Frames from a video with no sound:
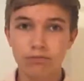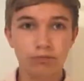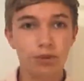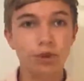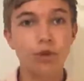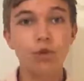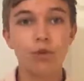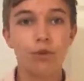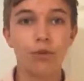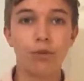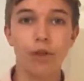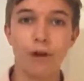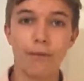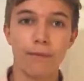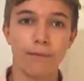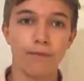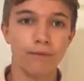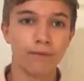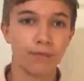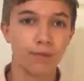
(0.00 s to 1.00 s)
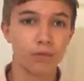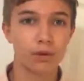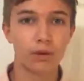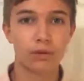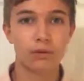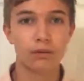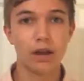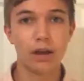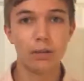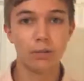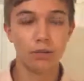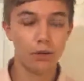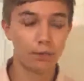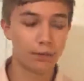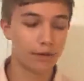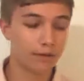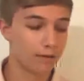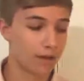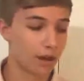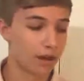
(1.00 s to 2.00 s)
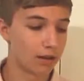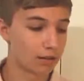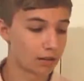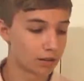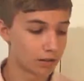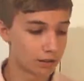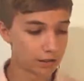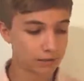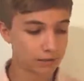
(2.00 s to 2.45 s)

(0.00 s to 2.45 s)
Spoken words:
two of them down below my face.